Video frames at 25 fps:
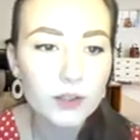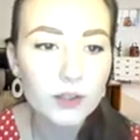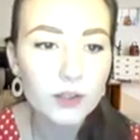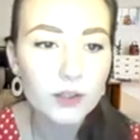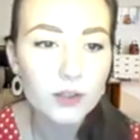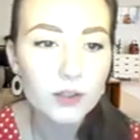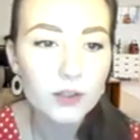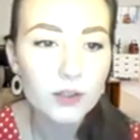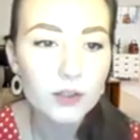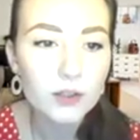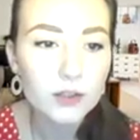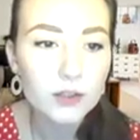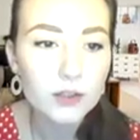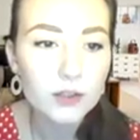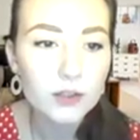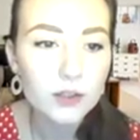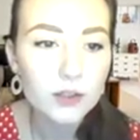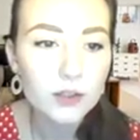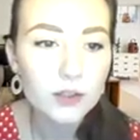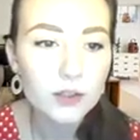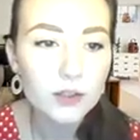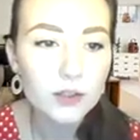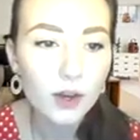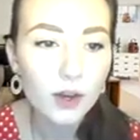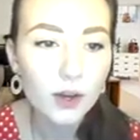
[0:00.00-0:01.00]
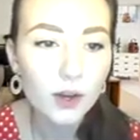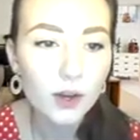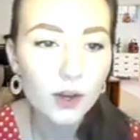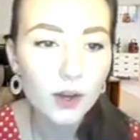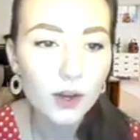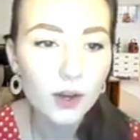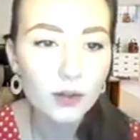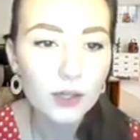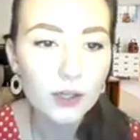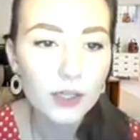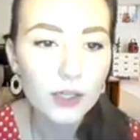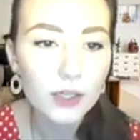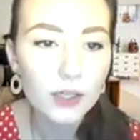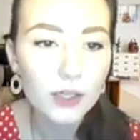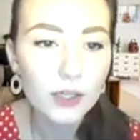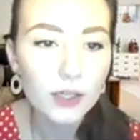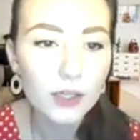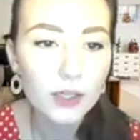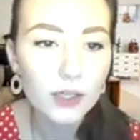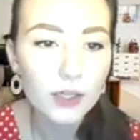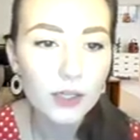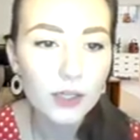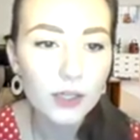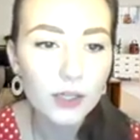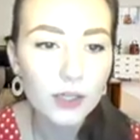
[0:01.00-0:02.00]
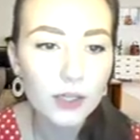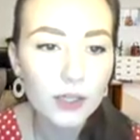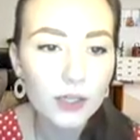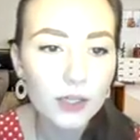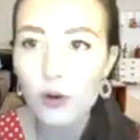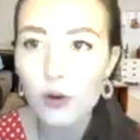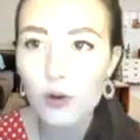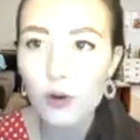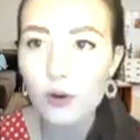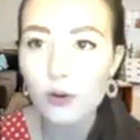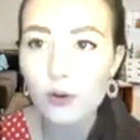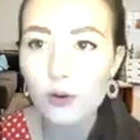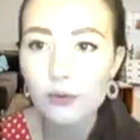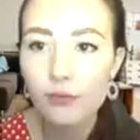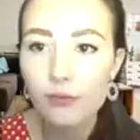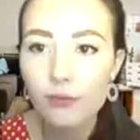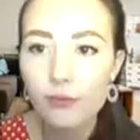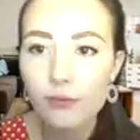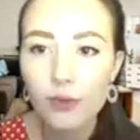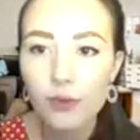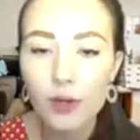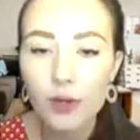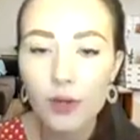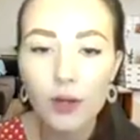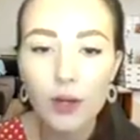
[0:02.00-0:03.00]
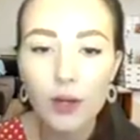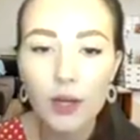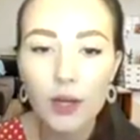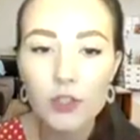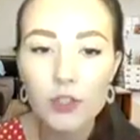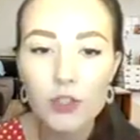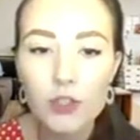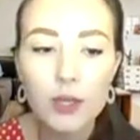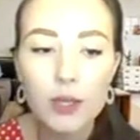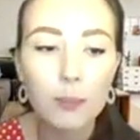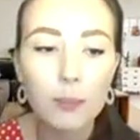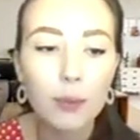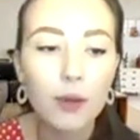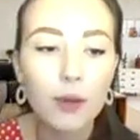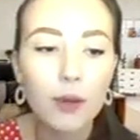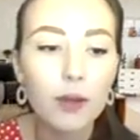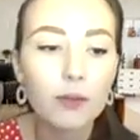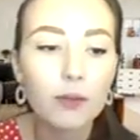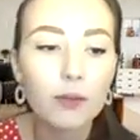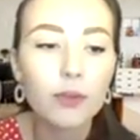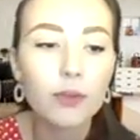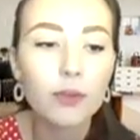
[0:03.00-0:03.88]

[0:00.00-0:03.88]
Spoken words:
So in terms of actually applying for the